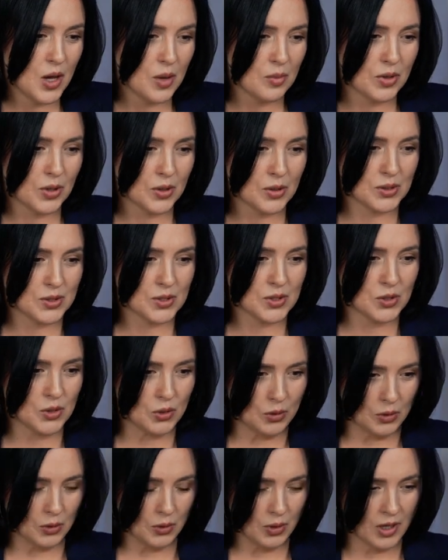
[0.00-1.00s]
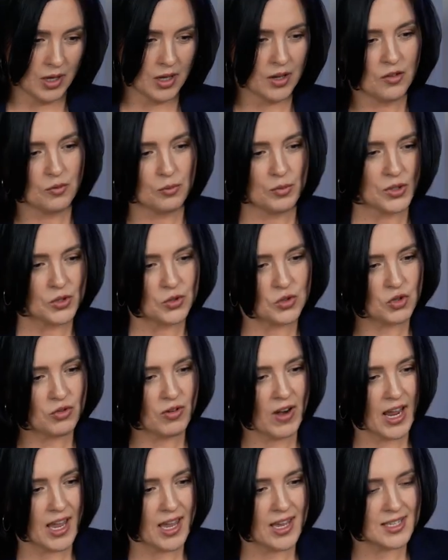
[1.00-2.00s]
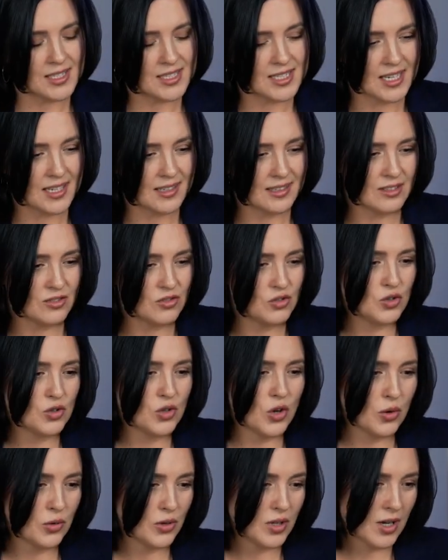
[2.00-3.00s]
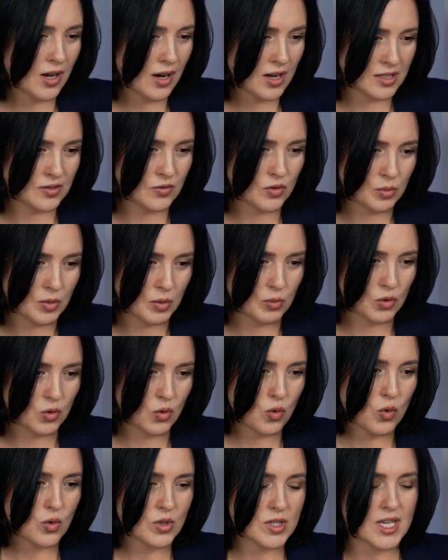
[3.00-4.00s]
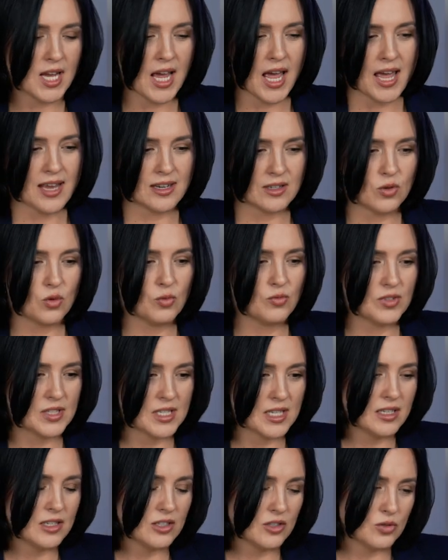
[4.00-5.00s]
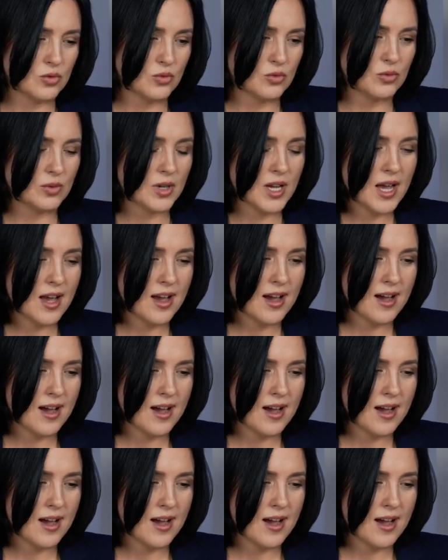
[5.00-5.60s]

because you've been trained and you know the guys from abroad, and obviously you